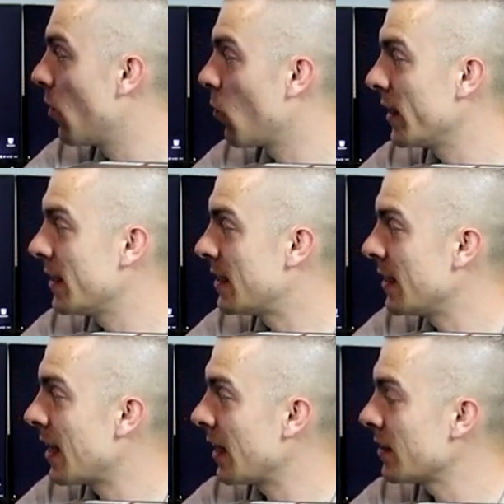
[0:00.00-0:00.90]
When it's
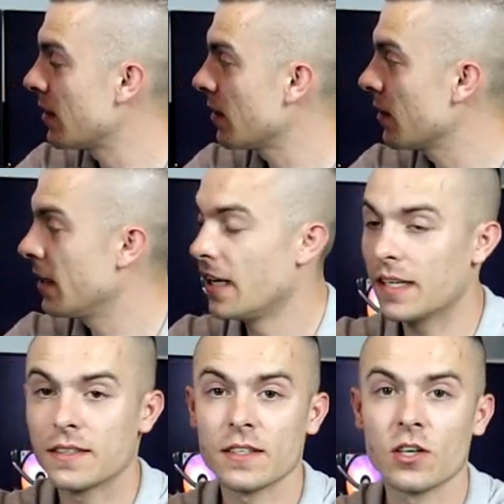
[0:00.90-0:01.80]
in idle,
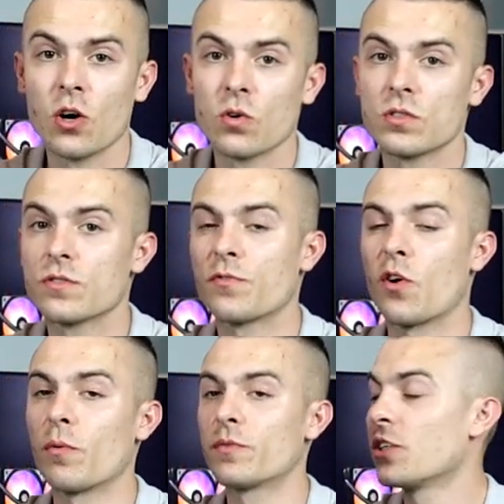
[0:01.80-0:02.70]
it goes
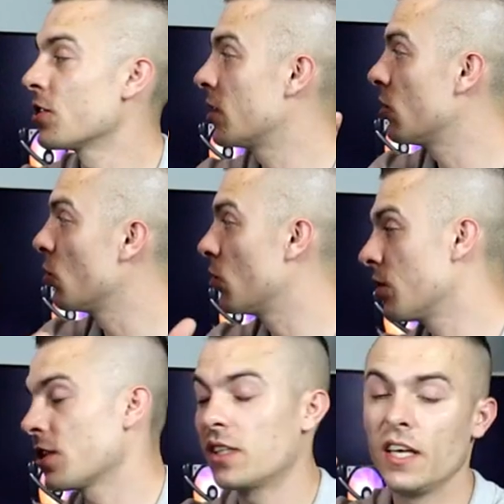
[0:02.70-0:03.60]
from 30 to
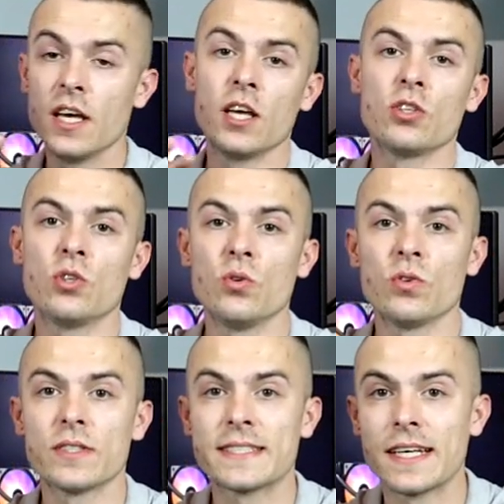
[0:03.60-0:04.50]

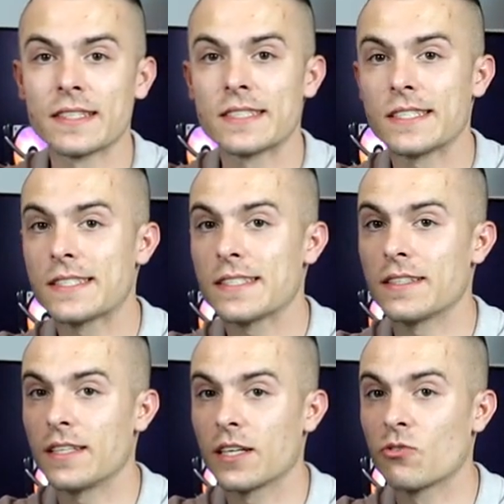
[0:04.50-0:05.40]
32 Celsius
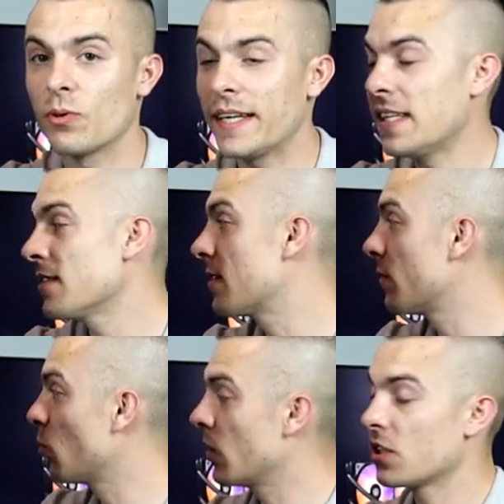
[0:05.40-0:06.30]

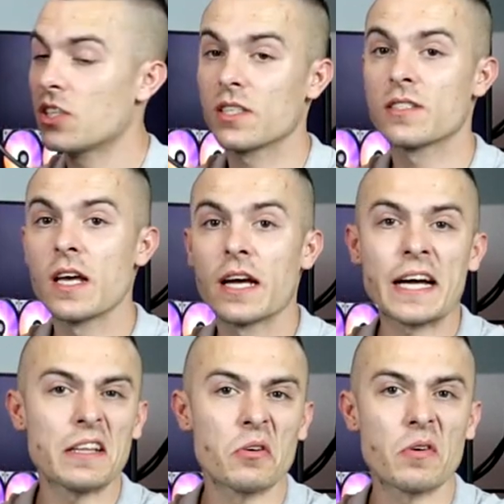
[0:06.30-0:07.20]
degrees, which is
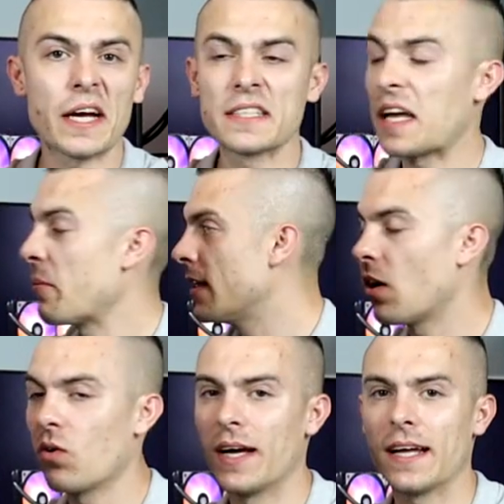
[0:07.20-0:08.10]
kind of right.
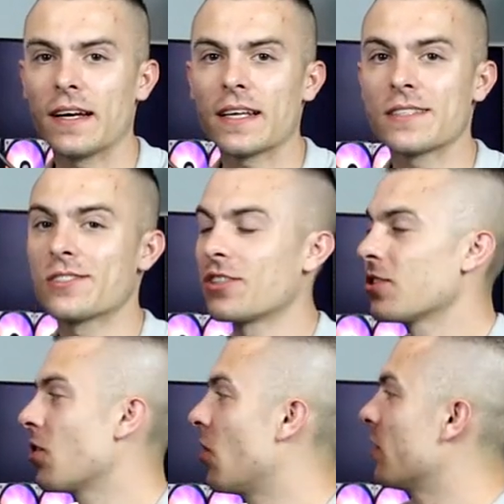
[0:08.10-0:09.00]
Now, let's
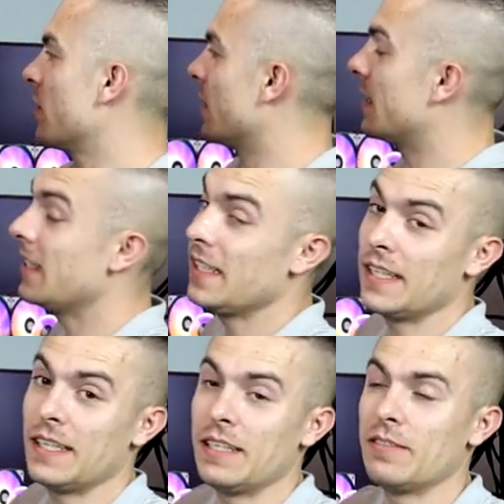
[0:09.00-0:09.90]
turn on
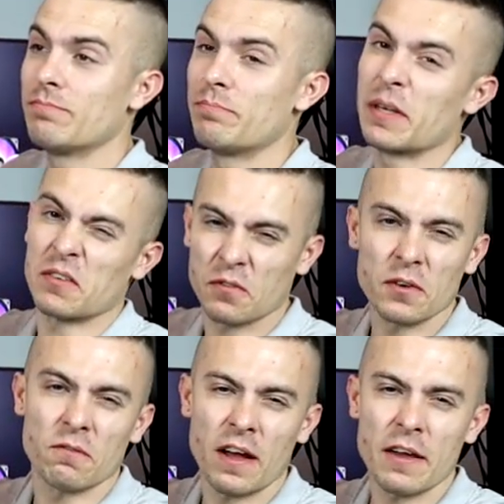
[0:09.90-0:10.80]
the
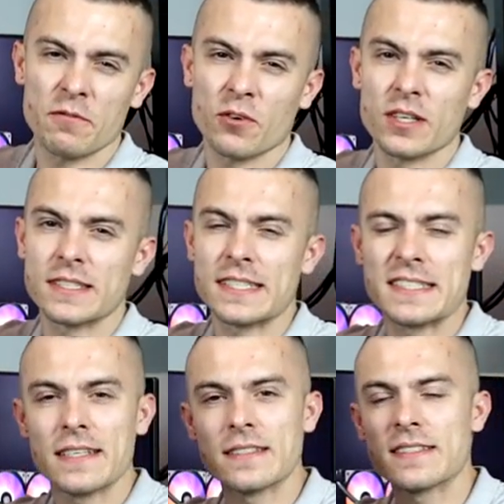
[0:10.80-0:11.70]
Battlefield 5, for instance.